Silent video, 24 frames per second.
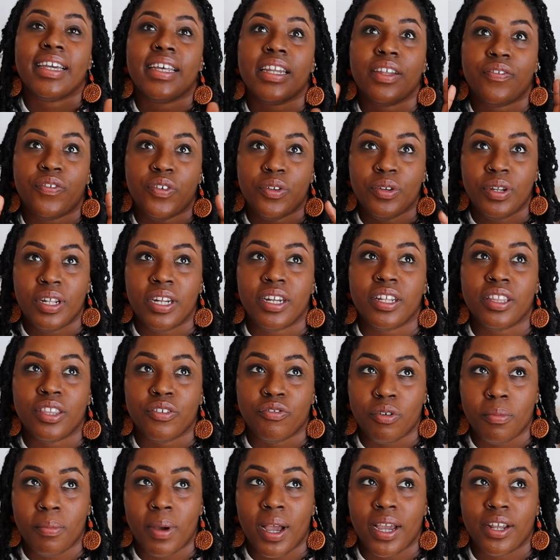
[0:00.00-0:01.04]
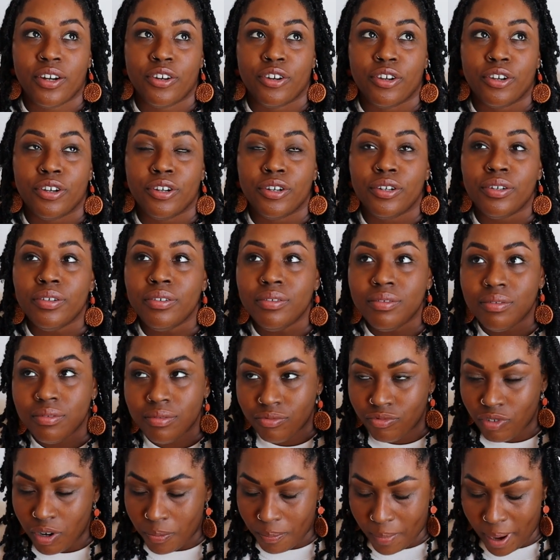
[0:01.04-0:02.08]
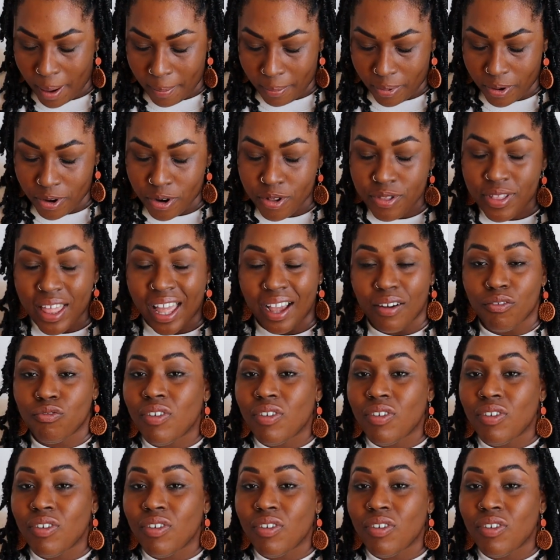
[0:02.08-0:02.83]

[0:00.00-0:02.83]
And if you needed the reminder, remember that